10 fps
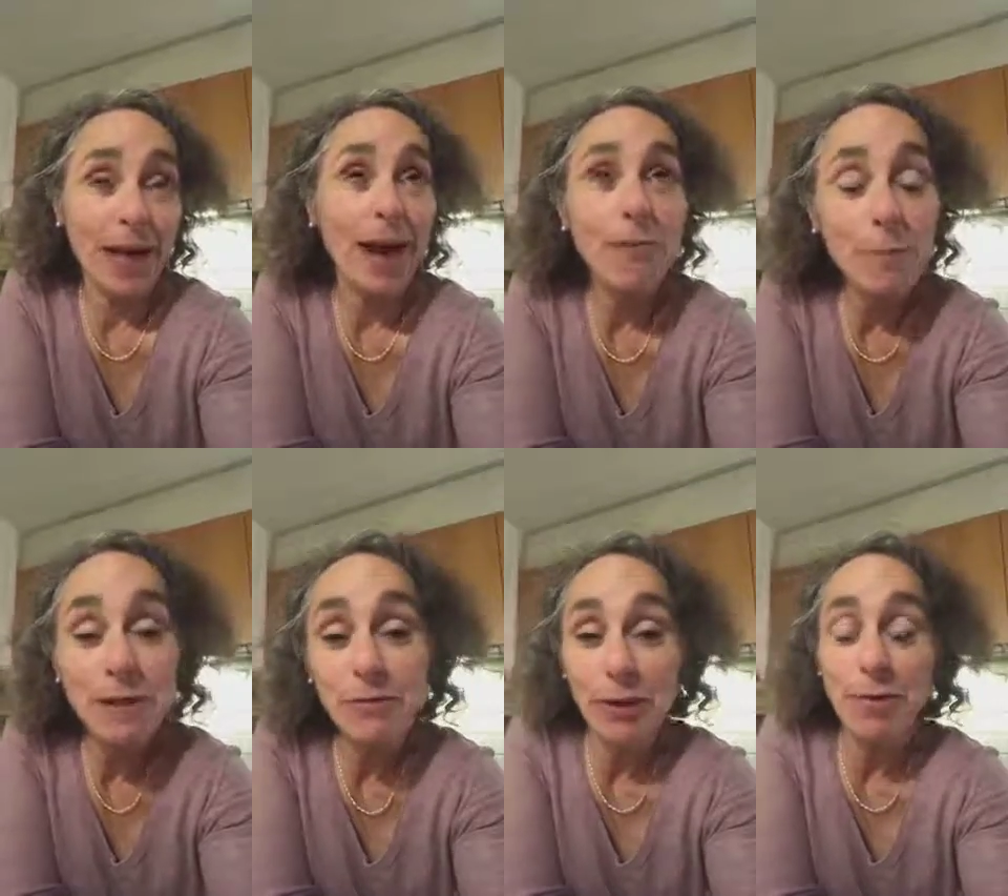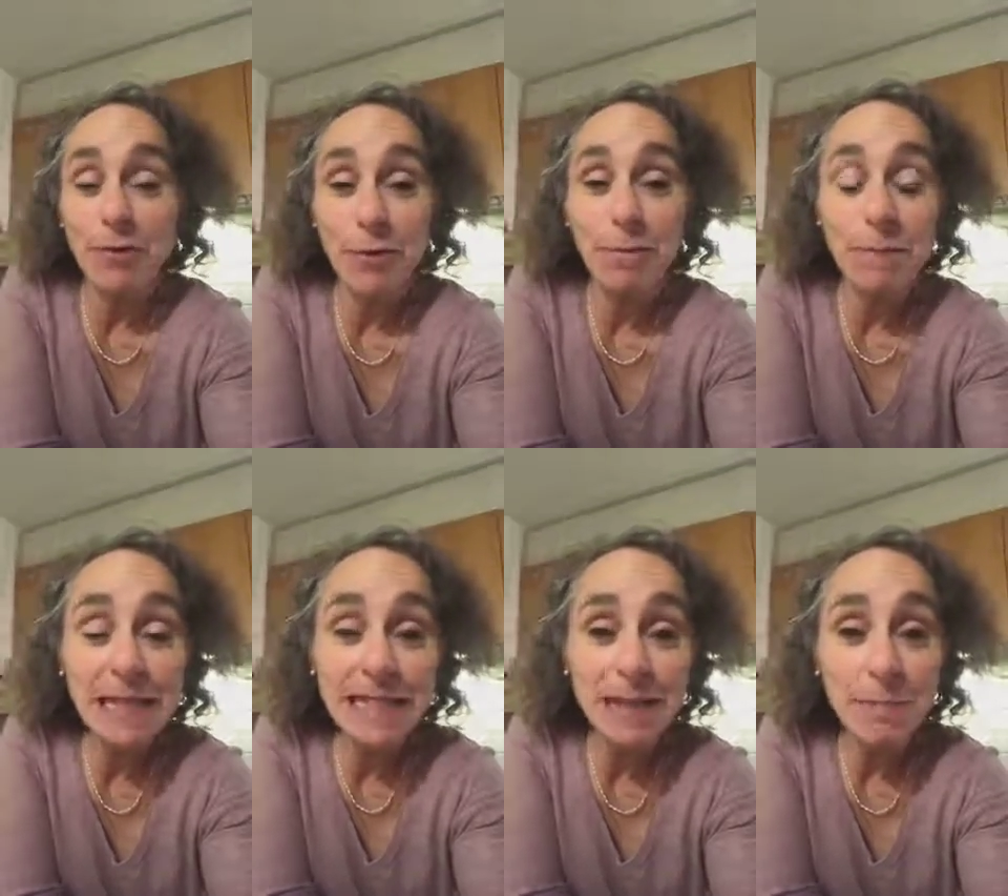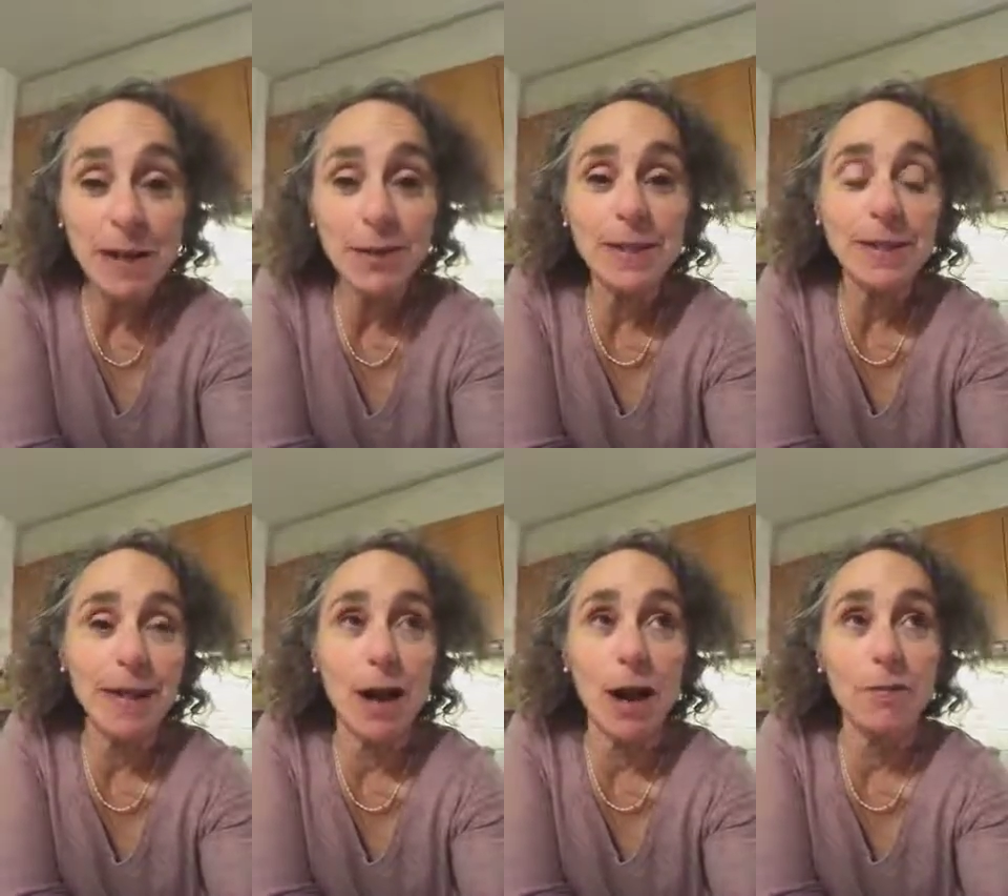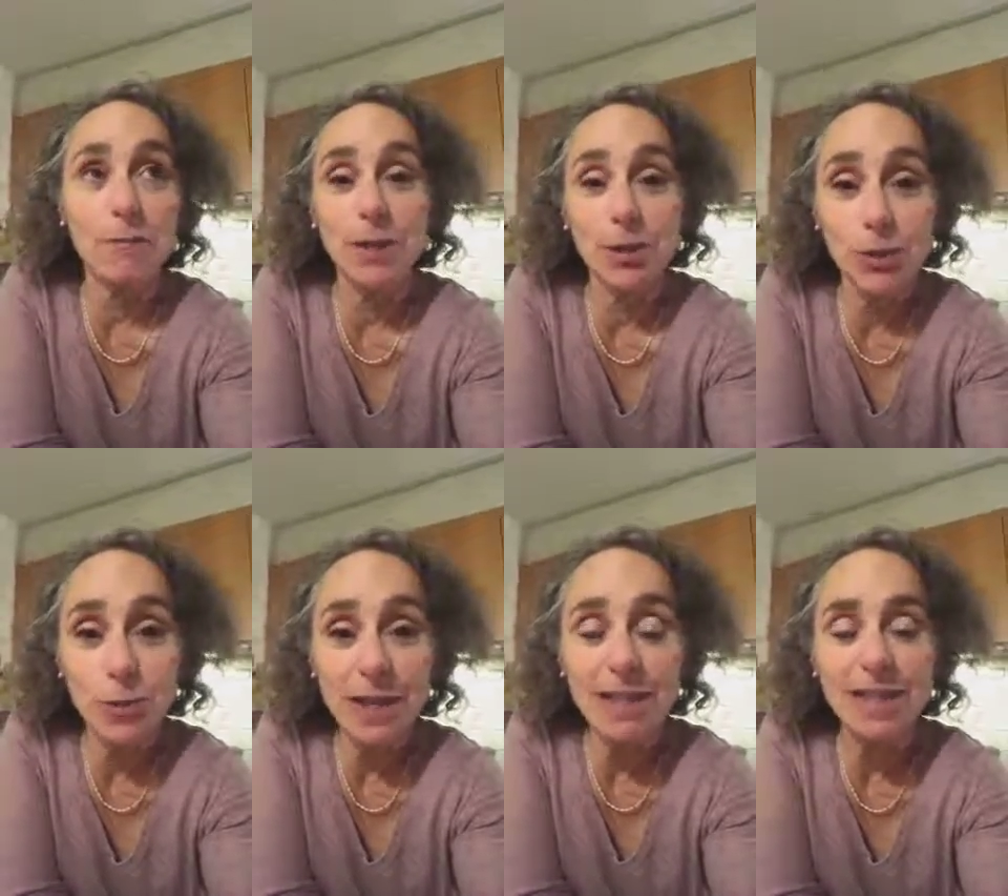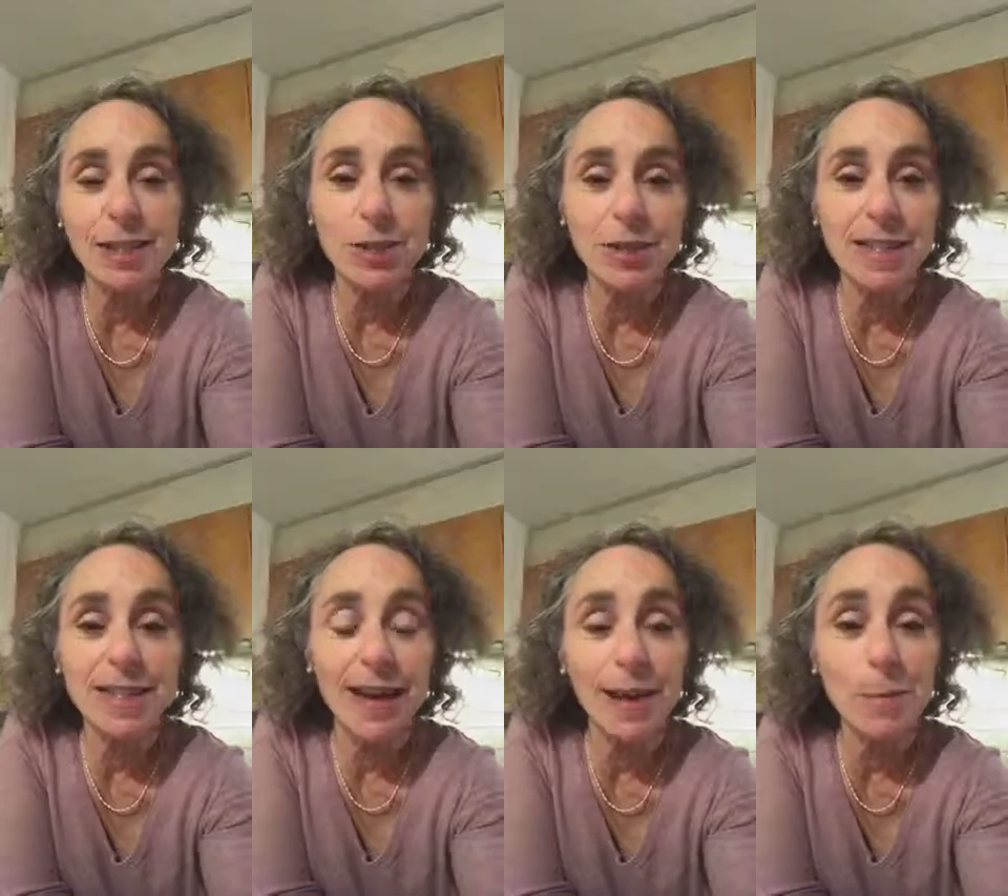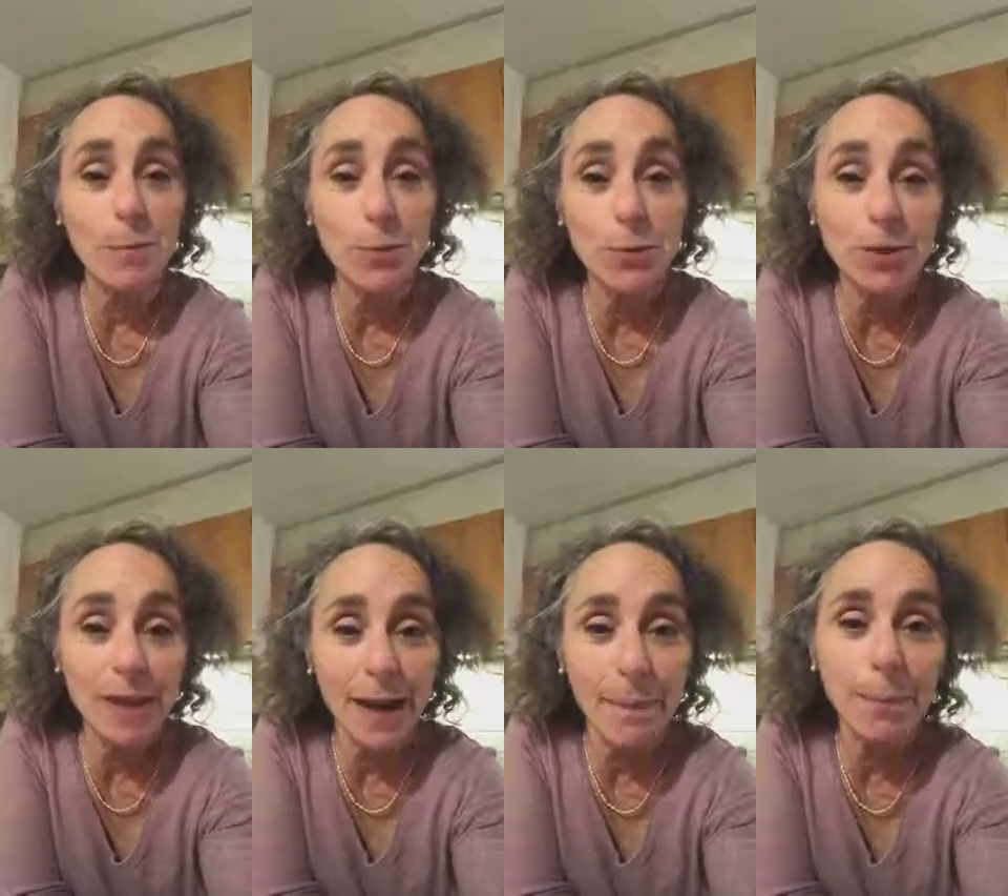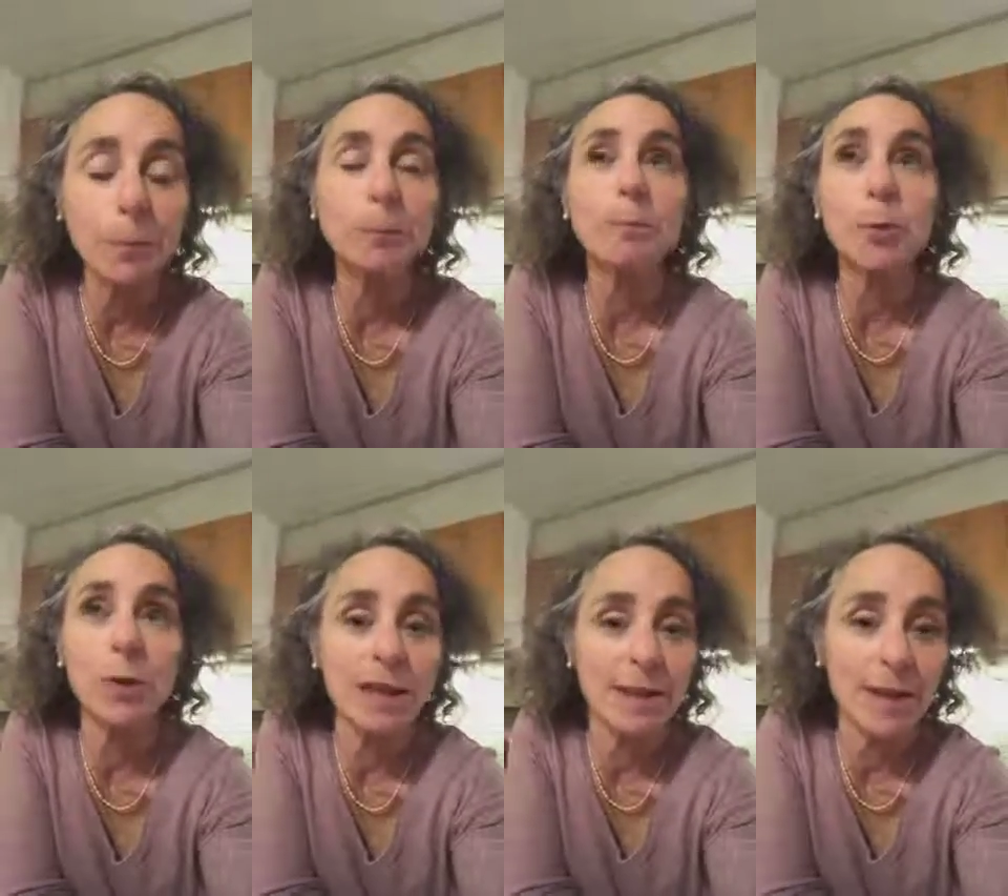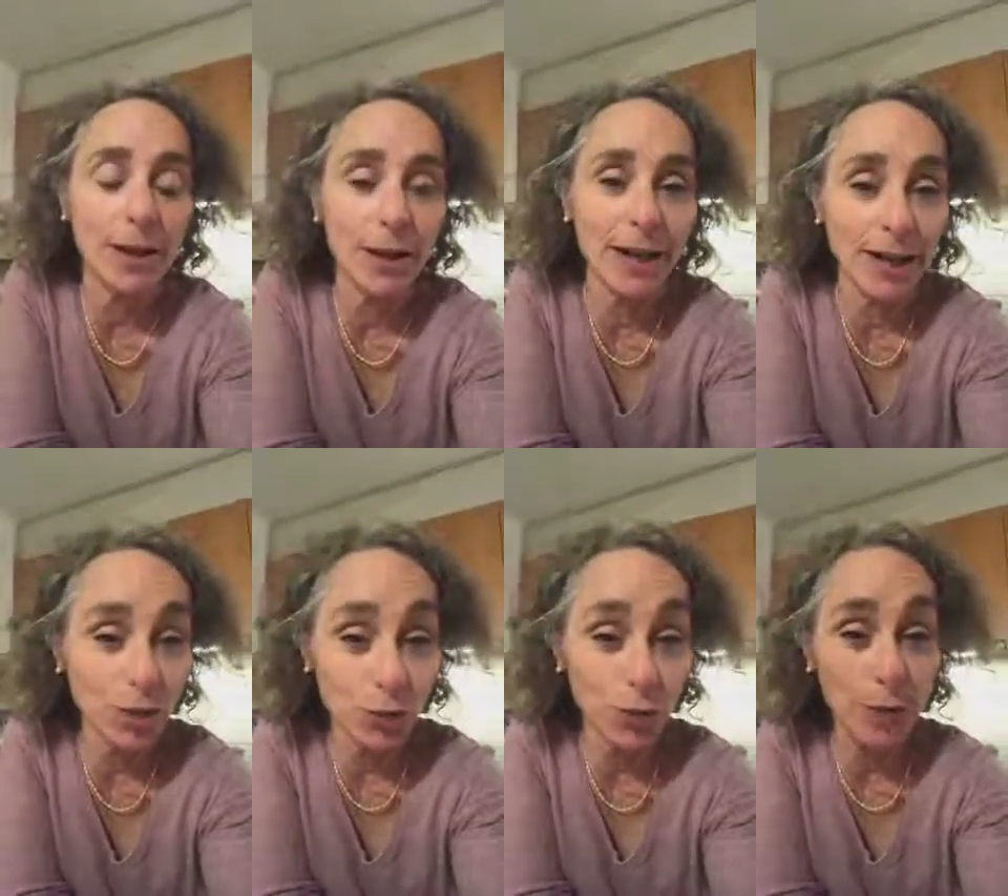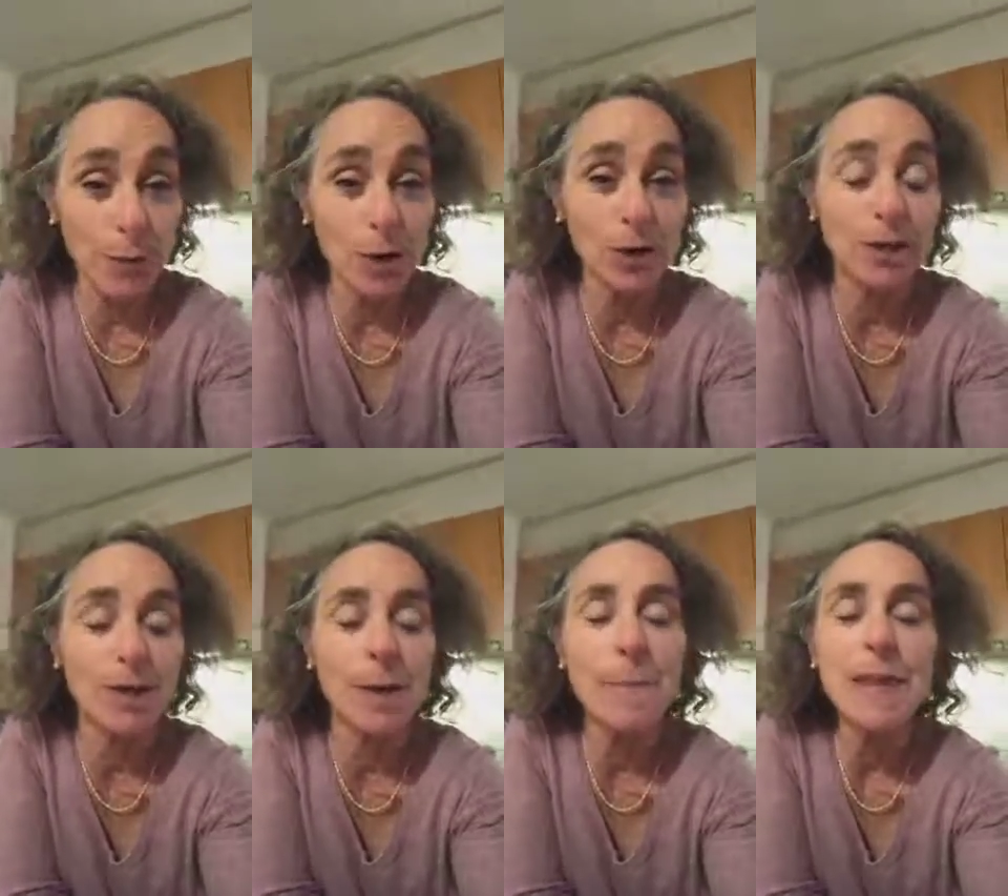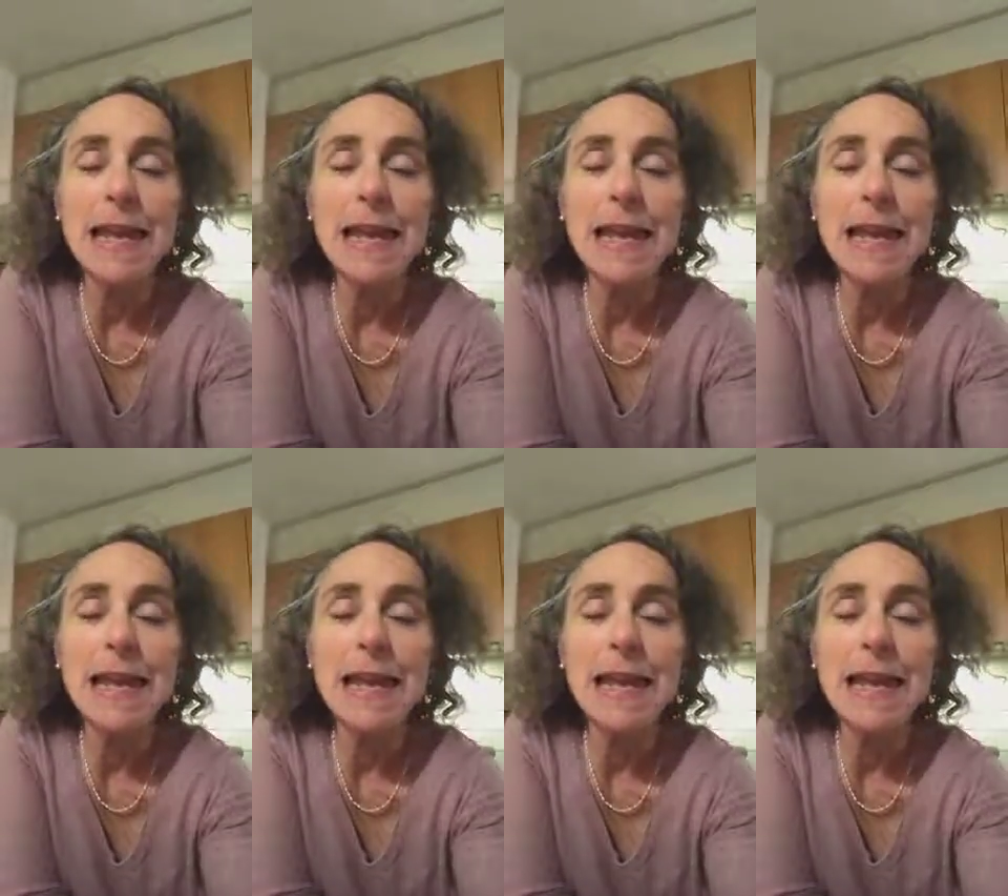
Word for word: I've been very, very busy because I've been doing this thirty day boot camp with a legendary marketer.